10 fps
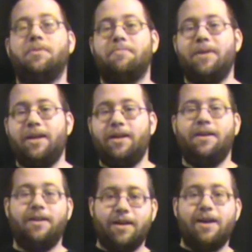with
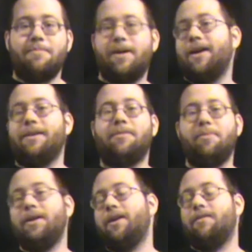me and my
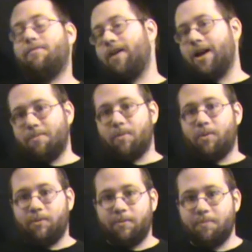speaking of
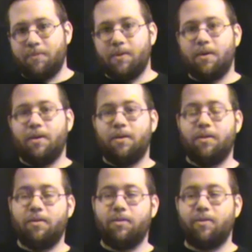flagpoles.
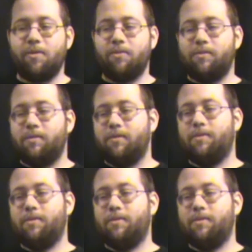So,